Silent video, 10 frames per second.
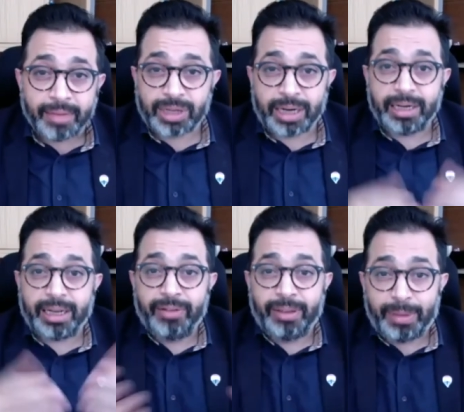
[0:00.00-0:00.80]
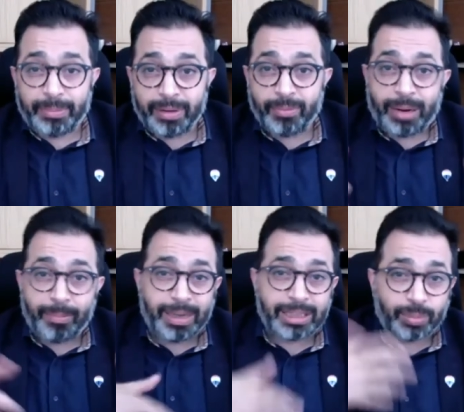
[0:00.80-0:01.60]
started giving people one
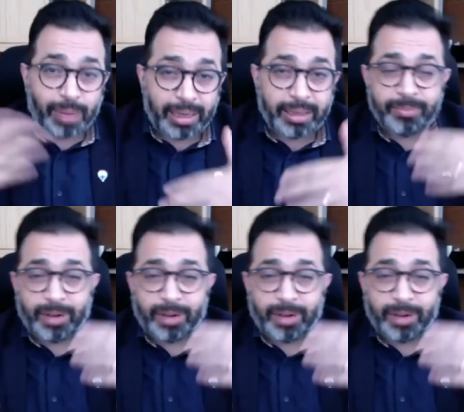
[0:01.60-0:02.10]
plus one